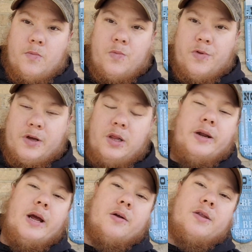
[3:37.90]
where the
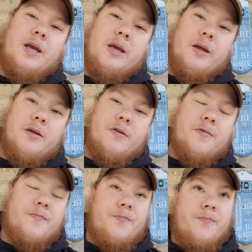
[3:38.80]
clean out tee
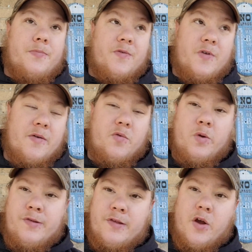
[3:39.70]
is. If you have a
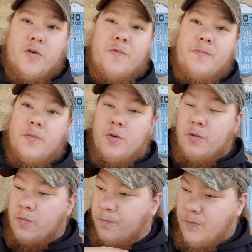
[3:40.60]
wood stove,
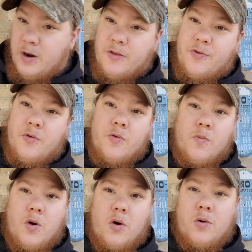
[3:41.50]
run it through the
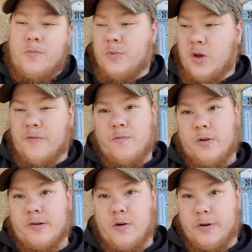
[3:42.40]
wall. You have
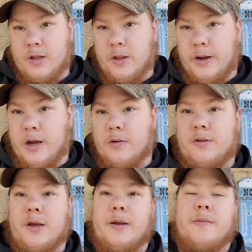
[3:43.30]
what's called a clean out
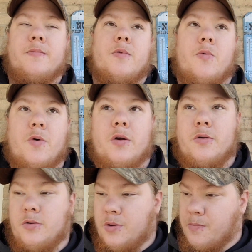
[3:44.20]
tee, where
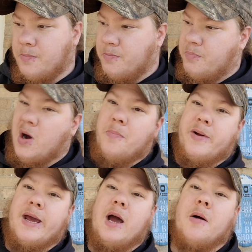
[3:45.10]
you pop a
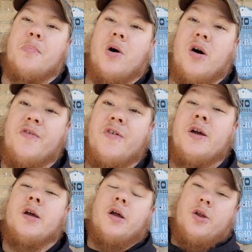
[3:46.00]
cap off
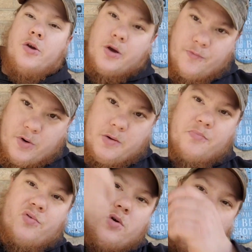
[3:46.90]
and you can run a
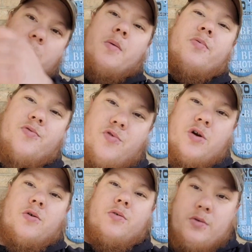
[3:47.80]
broom up
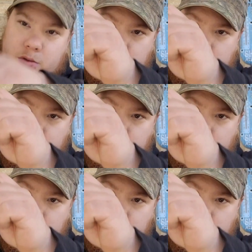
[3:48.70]
through